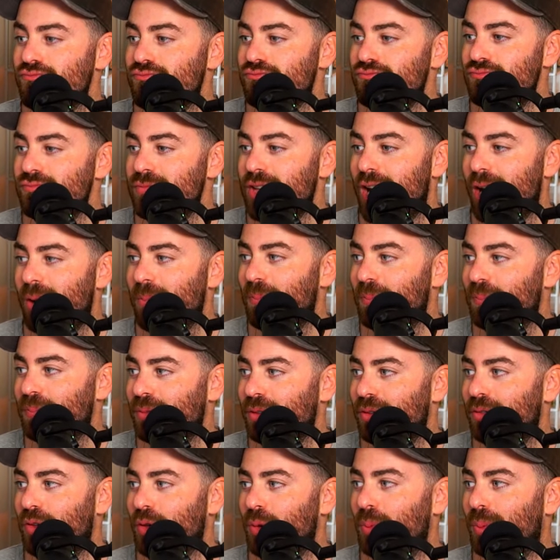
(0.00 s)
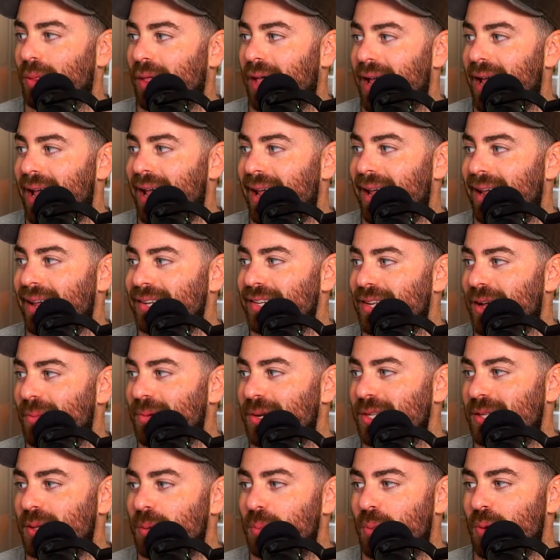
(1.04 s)
Yeah. If you play
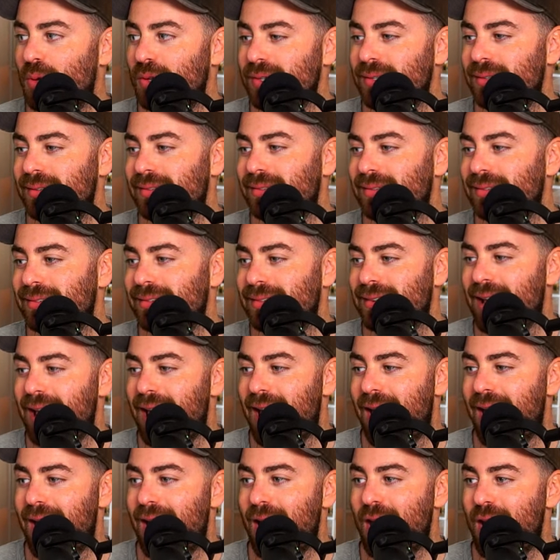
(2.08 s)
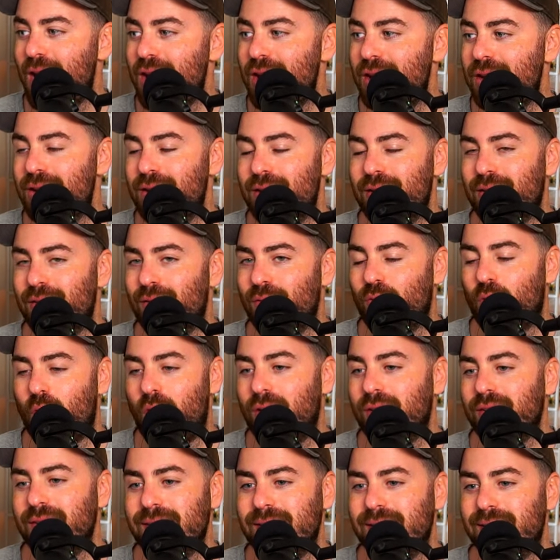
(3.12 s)
Dominus Impulse and
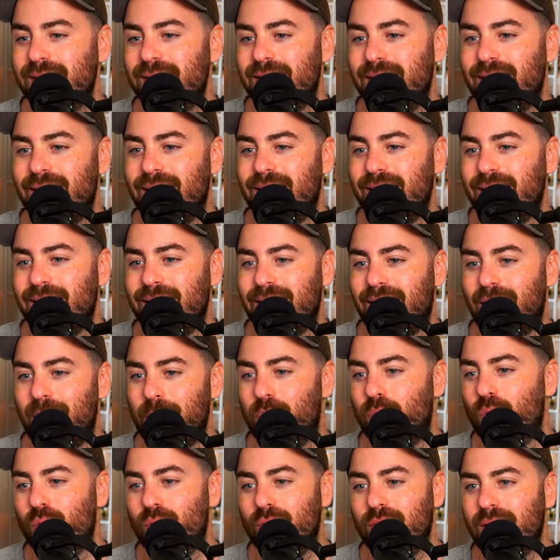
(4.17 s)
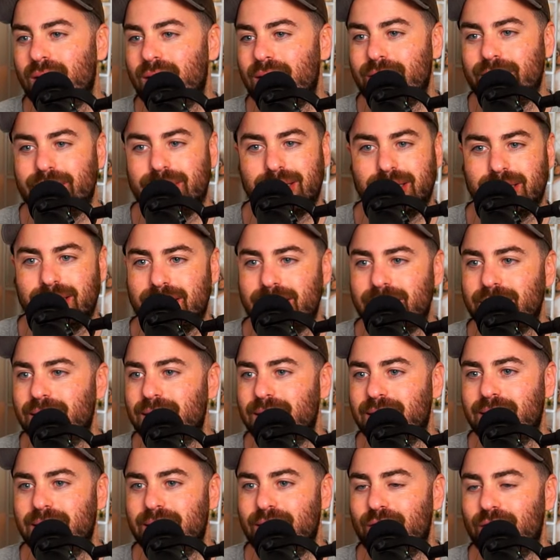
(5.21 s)
Flawless and Perulia,
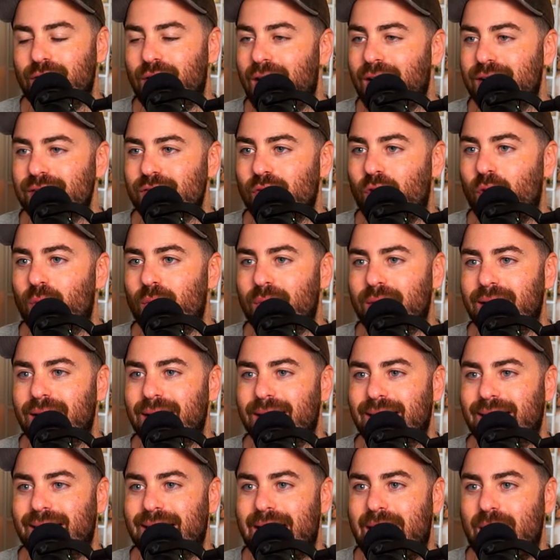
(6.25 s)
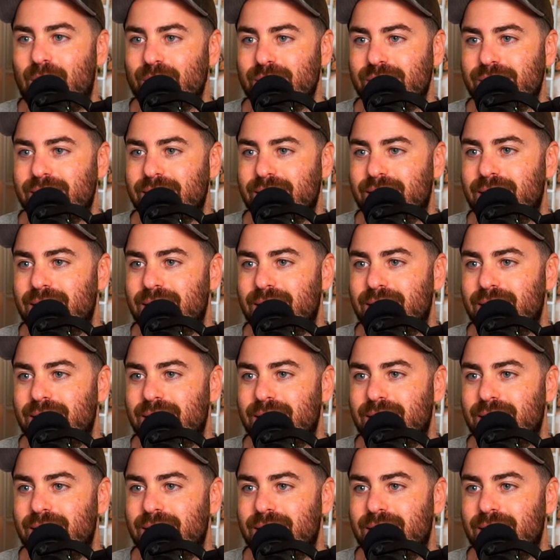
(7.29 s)
your deck is already at 1,000.